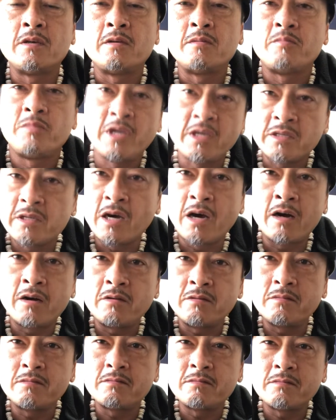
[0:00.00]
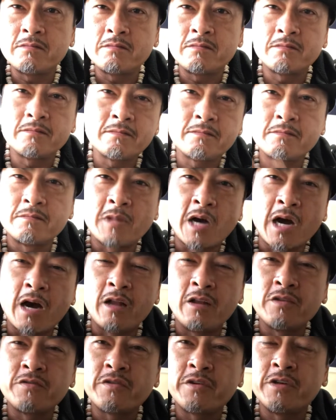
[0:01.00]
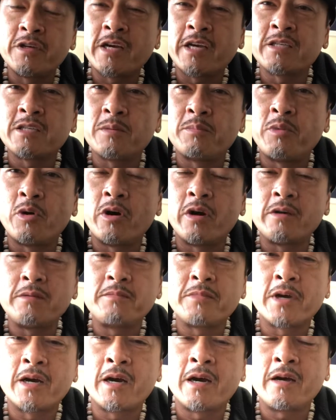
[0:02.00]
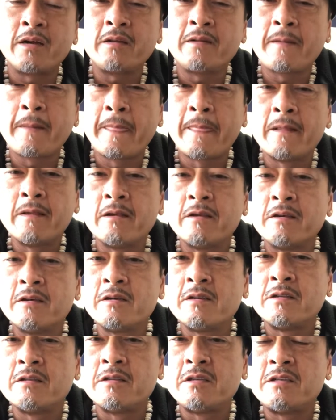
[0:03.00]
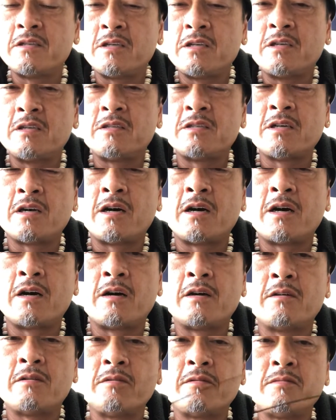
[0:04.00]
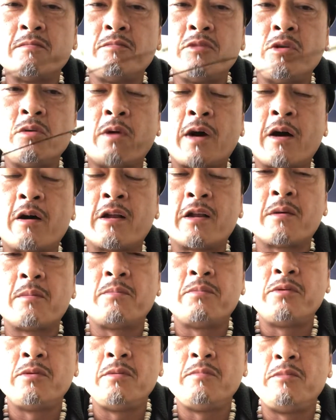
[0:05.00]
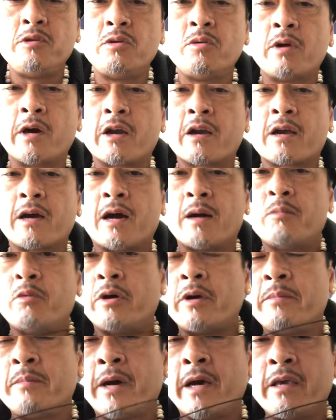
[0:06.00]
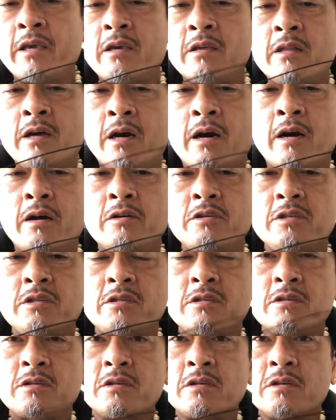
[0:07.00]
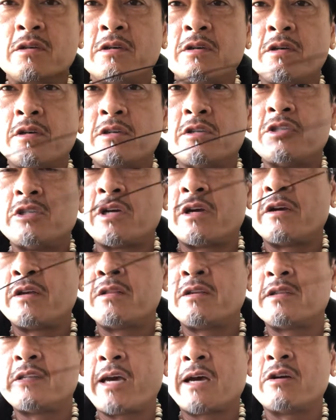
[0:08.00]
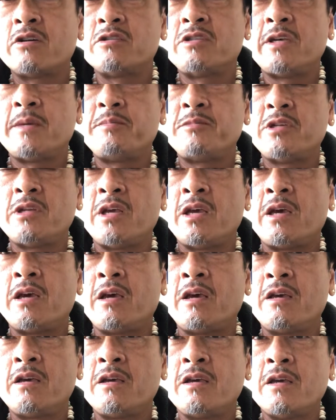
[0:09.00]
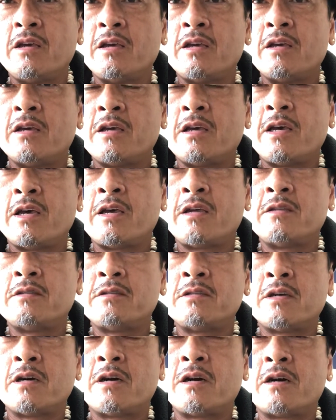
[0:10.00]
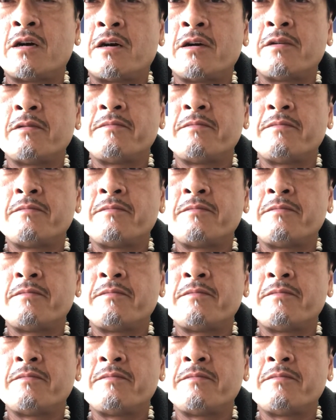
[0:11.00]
peace out. Mahalos for you guys' support, brah. This is Blue Water Cowboy Mike in the house, sharing the taco tip today. And